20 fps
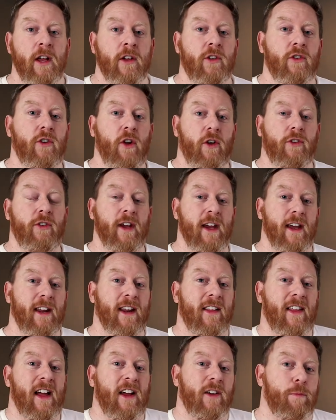slot it in,
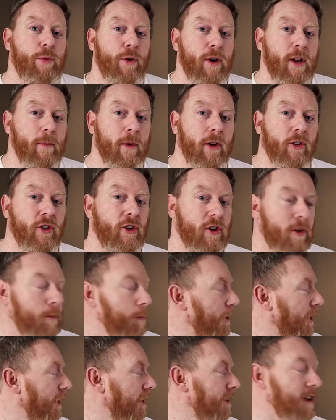and that pretty much
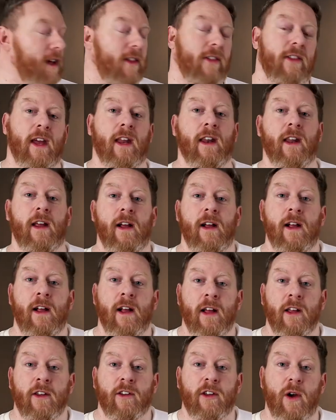should be it done then.
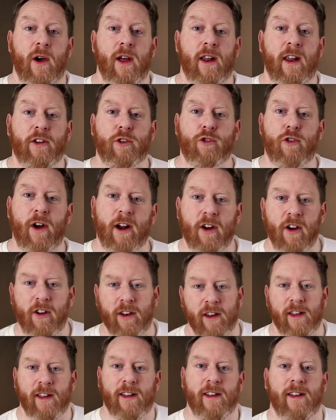So uh, let's crack
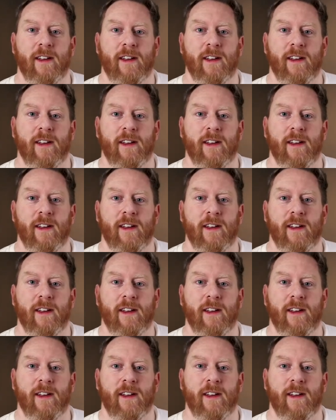on.